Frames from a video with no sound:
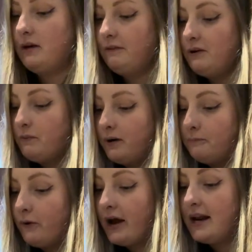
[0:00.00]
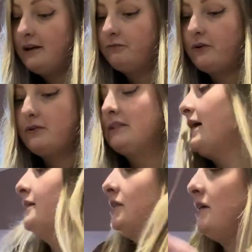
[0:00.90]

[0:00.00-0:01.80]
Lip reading: And if you want to put any through the centre,